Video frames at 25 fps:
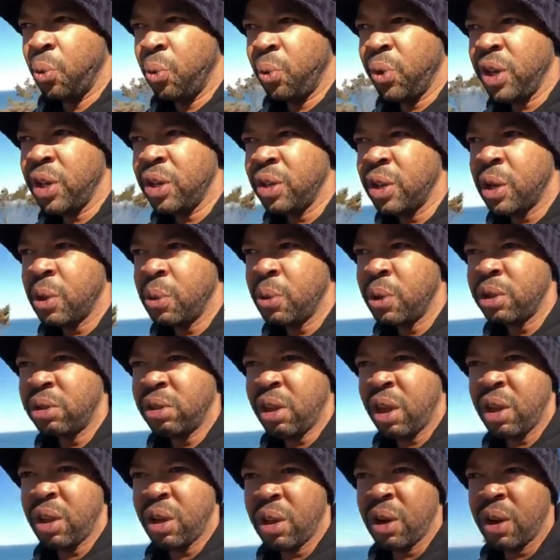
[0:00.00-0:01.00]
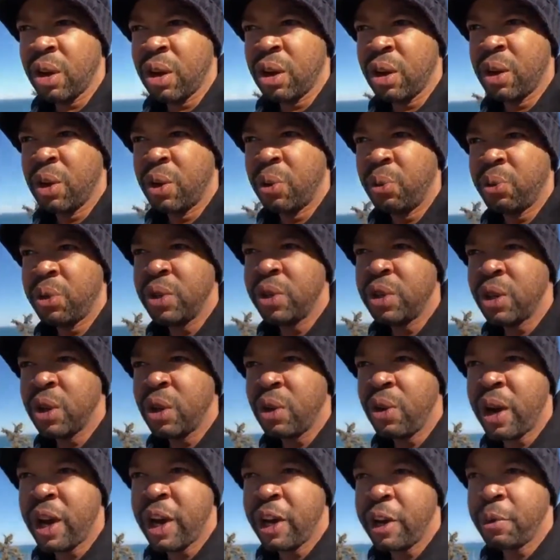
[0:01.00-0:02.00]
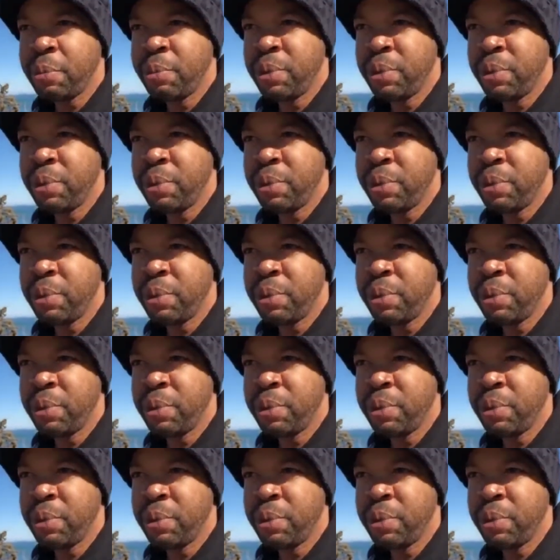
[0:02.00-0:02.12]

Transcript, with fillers: We know what they are. We know how